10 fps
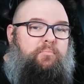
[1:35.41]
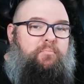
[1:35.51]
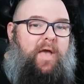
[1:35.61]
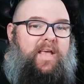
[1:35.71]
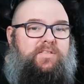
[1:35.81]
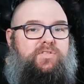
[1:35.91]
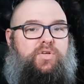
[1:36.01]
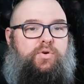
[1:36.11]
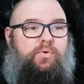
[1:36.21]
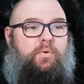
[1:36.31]
base
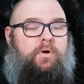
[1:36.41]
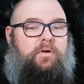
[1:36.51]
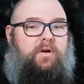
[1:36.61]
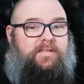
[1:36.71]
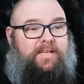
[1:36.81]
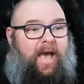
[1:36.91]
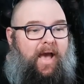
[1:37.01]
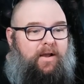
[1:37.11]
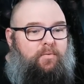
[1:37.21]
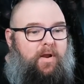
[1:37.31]
2
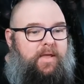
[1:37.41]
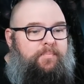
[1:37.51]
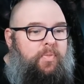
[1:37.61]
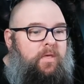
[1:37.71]
attack, right?